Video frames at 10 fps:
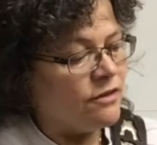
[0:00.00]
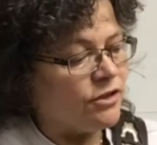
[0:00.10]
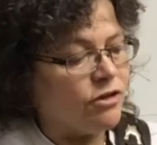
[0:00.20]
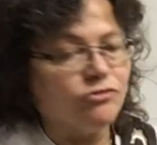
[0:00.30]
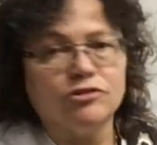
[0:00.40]
the
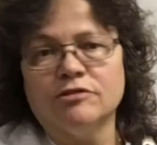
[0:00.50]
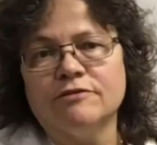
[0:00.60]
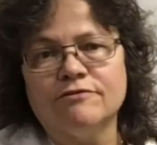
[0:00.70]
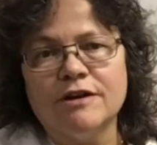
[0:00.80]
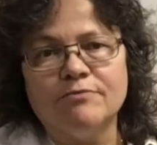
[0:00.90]
notes on the
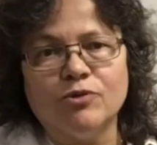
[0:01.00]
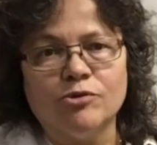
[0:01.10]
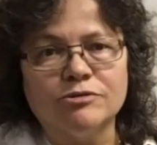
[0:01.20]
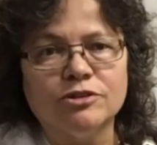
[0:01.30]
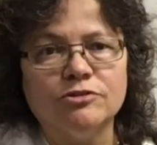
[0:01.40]

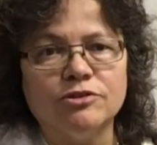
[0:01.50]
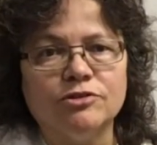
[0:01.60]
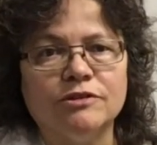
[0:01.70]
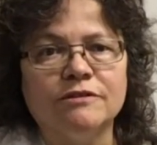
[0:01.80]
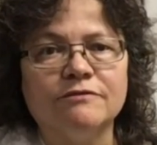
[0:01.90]
fretboard so you
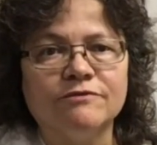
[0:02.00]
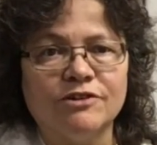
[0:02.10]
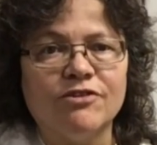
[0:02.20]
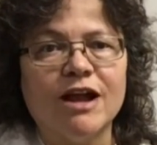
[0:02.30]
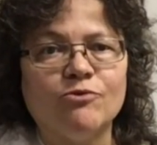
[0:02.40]
can
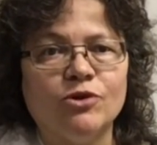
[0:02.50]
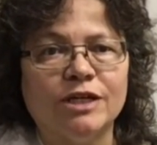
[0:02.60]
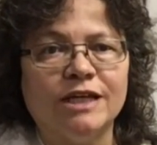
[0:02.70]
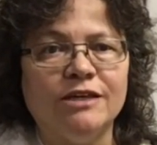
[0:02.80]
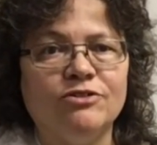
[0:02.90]
figure out what
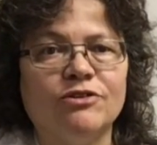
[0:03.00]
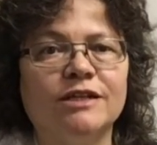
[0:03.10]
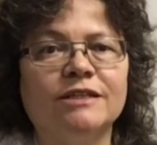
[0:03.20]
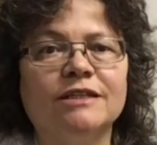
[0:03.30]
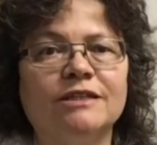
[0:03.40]
key you're
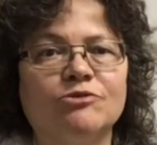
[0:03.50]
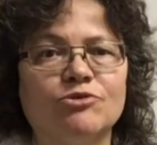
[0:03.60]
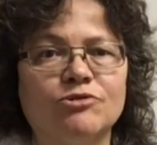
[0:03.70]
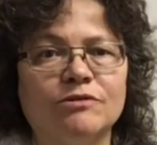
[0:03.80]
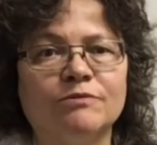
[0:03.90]
in in
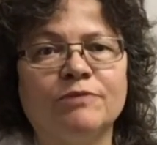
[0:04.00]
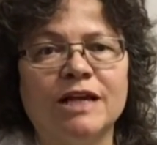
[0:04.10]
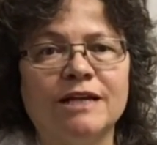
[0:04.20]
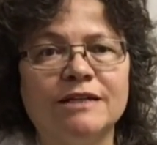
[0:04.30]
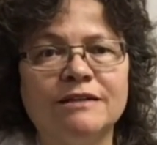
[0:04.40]
order to
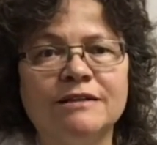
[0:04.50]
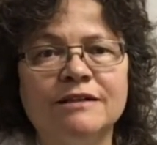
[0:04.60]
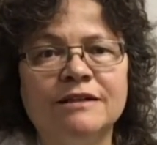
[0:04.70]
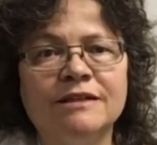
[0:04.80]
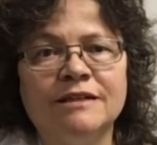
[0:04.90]
play
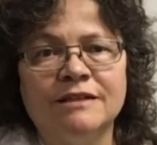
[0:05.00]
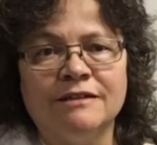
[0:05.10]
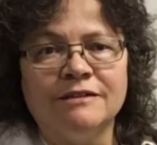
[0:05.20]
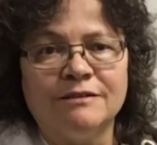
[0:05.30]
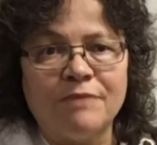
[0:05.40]

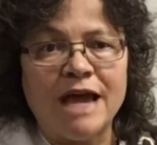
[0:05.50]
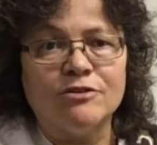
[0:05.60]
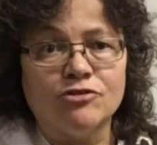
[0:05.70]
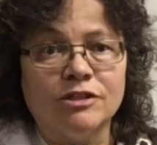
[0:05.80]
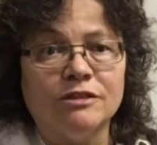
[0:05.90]
the
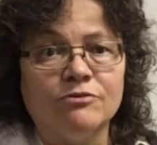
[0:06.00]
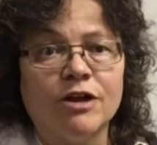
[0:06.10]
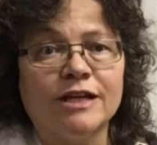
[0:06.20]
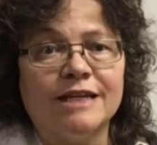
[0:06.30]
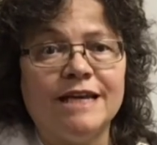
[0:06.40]
pattern in the
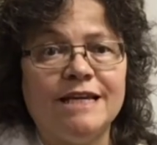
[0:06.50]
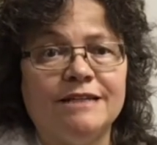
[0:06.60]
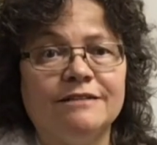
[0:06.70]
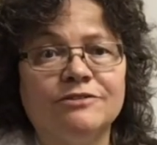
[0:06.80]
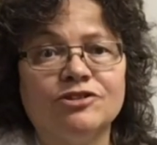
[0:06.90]
right
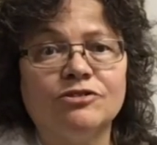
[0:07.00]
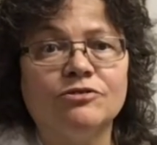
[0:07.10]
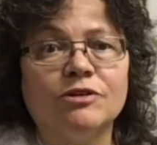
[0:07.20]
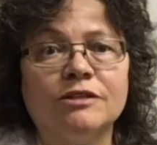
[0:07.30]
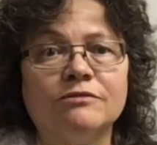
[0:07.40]
key.
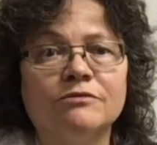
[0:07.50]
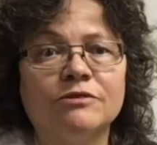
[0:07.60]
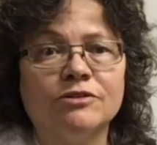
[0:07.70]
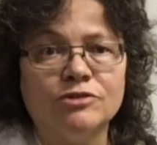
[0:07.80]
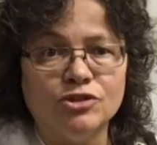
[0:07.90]
So uh,
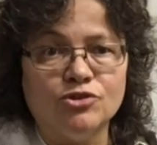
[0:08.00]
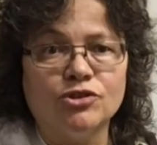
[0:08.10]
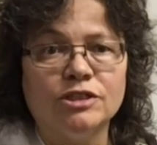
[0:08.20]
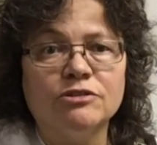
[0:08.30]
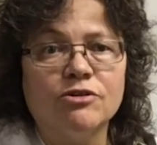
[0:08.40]
go to
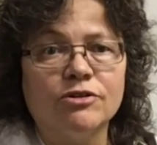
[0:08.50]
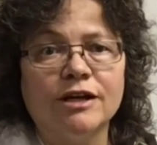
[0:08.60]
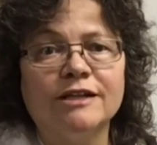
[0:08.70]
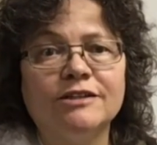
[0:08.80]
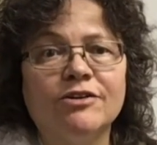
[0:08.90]

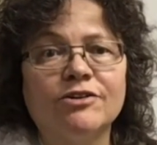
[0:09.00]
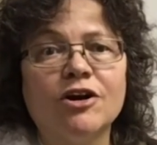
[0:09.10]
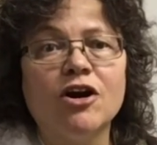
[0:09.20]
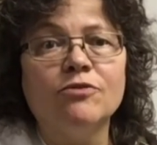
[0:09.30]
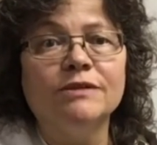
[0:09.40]

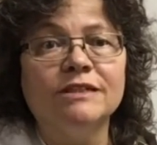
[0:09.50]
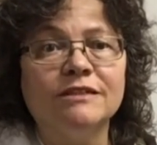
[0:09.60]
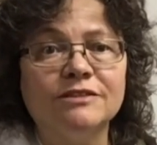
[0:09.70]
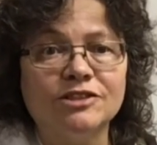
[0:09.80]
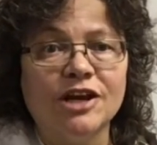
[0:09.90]
yourguitarguide.com and
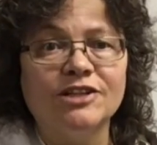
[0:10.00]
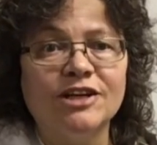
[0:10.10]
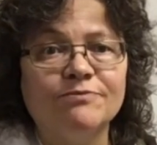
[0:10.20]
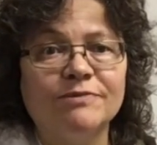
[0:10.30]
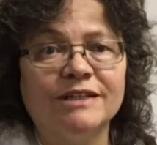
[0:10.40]
sign
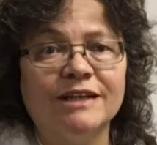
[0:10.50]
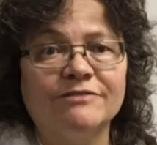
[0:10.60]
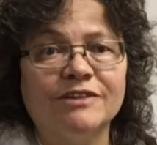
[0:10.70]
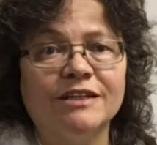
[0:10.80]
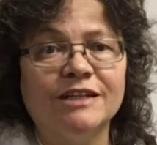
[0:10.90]
up, and
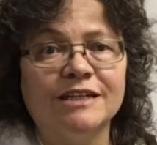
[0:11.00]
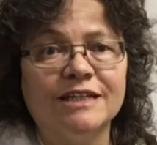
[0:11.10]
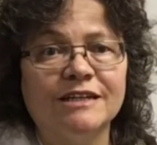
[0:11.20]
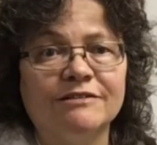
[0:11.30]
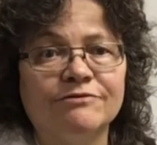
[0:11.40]
I've got
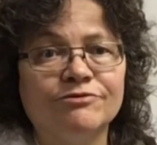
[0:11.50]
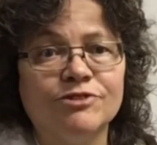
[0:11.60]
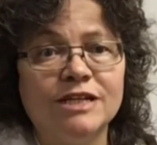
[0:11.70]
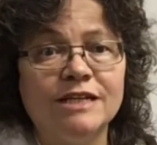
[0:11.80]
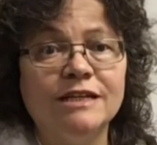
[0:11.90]
a uh,
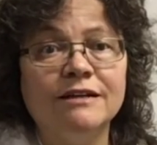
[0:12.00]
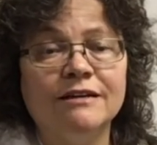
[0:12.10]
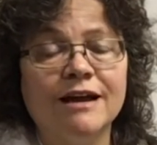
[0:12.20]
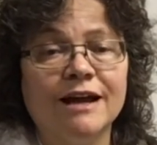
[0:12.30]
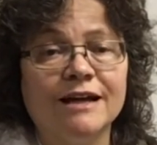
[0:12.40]
free
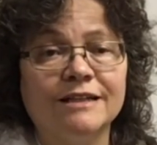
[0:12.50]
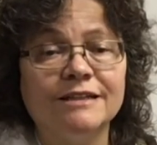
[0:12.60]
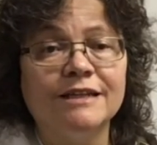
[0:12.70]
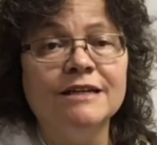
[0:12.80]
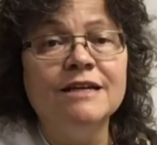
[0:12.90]

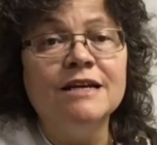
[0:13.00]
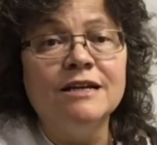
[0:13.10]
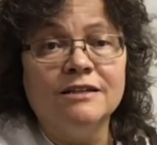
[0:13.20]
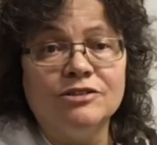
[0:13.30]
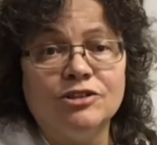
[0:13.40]
guide
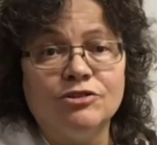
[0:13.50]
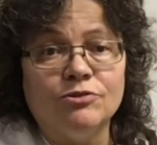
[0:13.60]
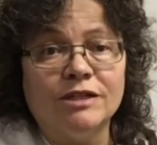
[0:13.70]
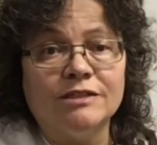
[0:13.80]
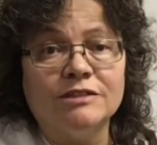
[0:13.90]

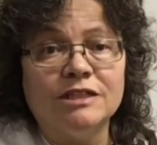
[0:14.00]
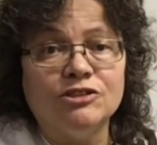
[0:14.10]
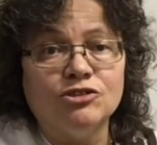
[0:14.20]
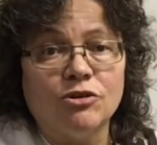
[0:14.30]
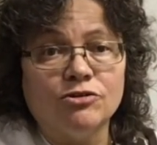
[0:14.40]
to uh,
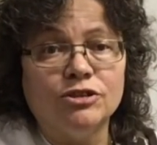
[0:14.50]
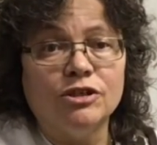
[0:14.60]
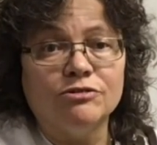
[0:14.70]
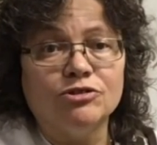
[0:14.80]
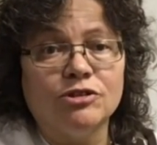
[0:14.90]
teach you all the
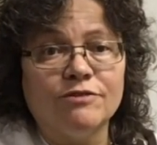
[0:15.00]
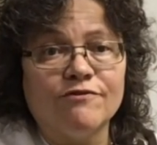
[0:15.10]
notes on the